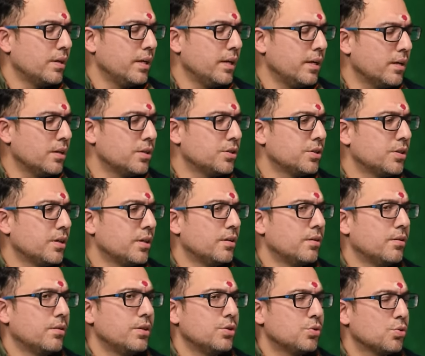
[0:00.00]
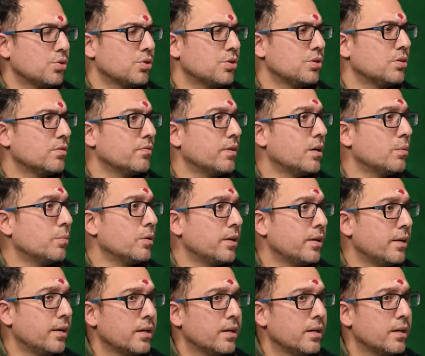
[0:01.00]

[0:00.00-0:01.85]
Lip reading: English and resources available in